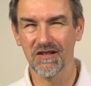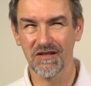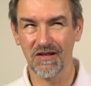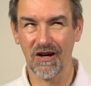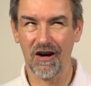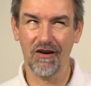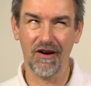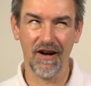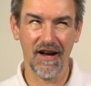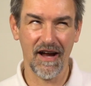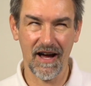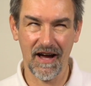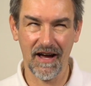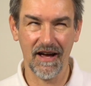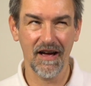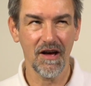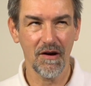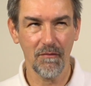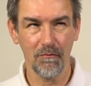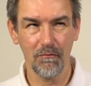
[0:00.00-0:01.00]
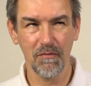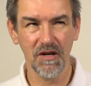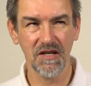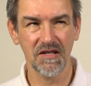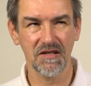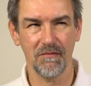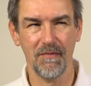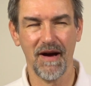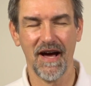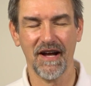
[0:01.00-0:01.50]
sorry, I
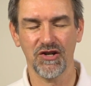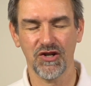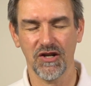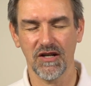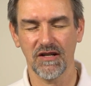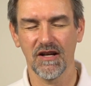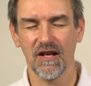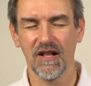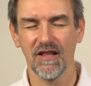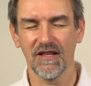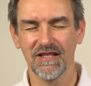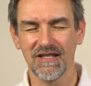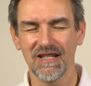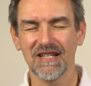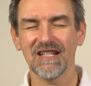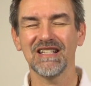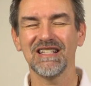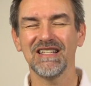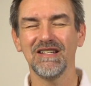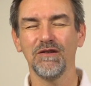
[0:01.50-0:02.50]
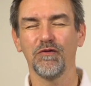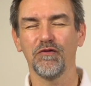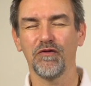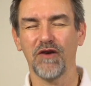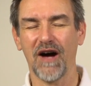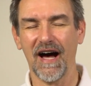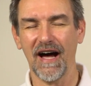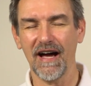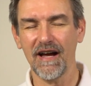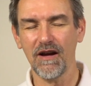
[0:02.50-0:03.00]
mismatched it,
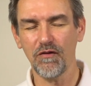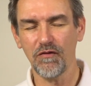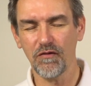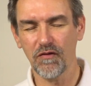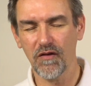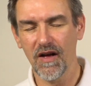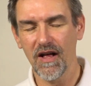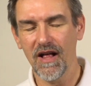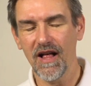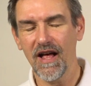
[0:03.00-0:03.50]
65,